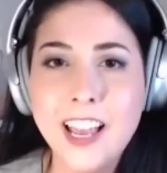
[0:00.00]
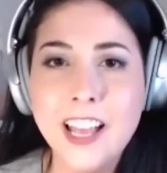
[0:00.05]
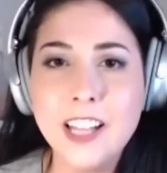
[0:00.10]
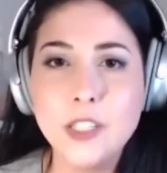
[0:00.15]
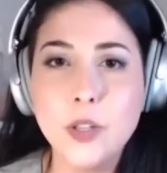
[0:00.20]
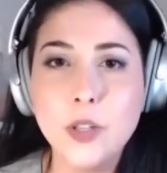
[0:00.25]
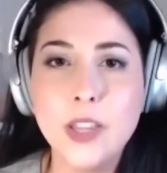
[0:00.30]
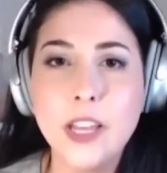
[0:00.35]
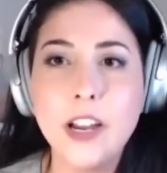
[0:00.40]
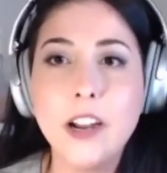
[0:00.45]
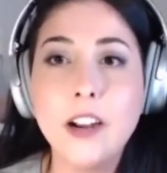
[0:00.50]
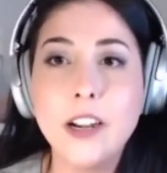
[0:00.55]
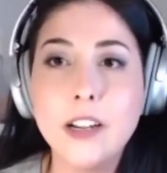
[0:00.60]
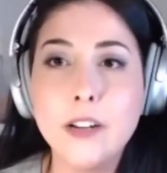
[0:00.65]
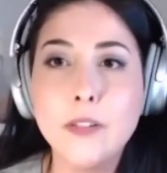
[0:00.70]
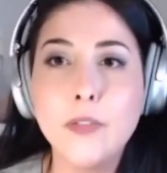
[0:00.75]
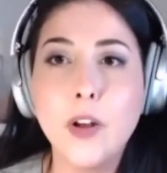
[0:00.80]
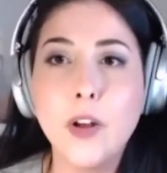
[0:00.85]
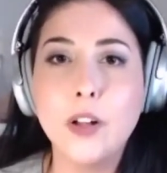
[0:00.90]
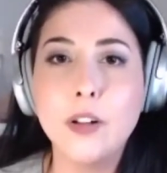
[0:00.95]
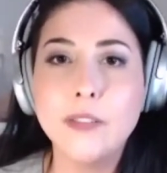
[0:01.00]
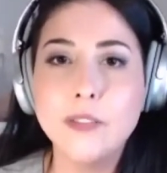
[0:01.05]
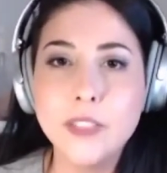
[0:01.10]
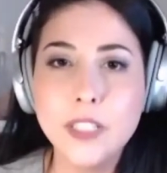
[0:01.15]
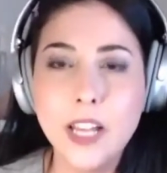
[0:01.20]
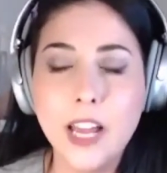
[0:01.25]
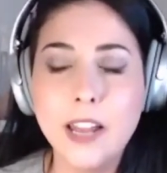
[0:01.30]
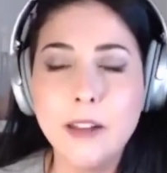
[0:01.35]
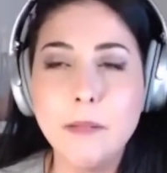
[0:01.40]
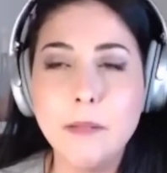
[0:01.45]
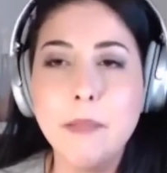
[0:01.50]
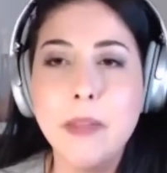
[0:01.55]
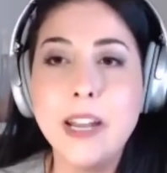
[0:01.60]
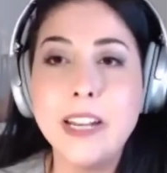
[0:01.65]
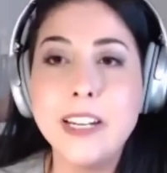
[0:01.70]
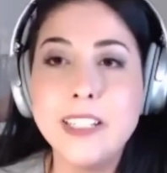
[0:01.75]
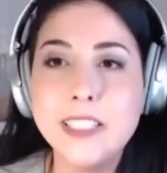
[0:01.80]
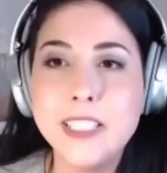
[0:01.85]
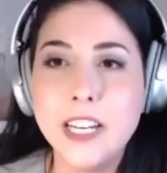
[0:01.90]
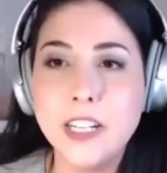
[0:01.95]
And so they are involved at
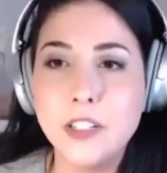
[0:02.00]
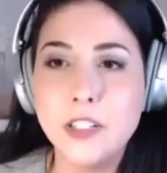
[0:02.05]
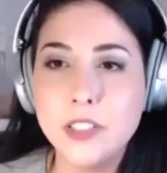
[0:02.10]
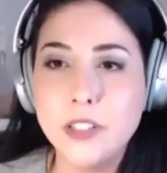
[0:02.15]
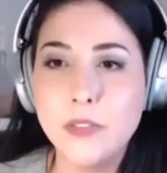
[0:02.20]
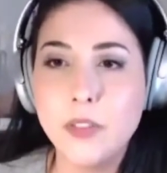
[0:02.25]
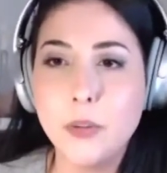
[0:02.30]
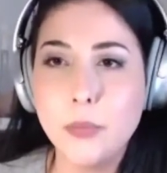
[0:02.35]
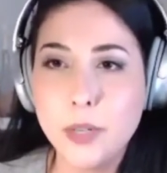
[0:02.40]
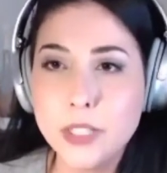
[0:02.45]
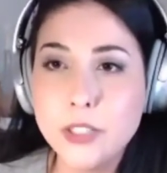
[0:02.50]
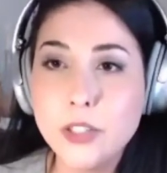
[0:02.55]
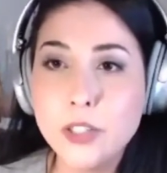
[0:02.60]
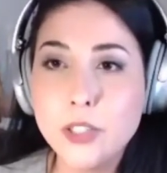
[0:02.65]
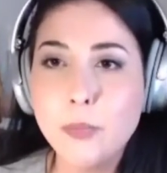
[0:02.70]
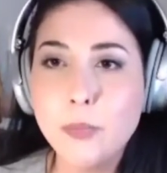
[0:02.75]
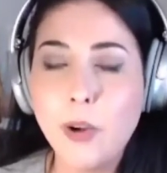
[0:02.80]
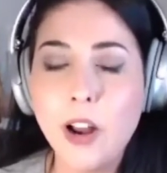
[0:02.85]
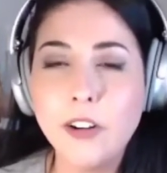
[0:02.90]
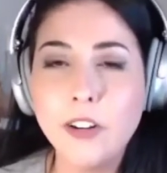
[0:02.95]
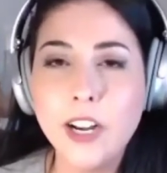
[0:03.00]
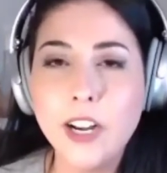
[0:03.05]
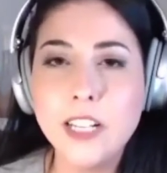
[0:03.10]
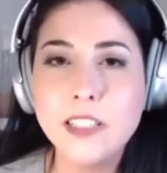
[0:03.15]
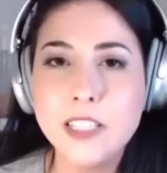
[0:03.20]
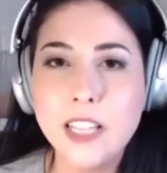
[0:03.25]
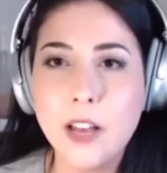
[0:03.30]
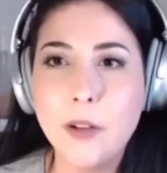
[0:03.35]
many stages of the research progress.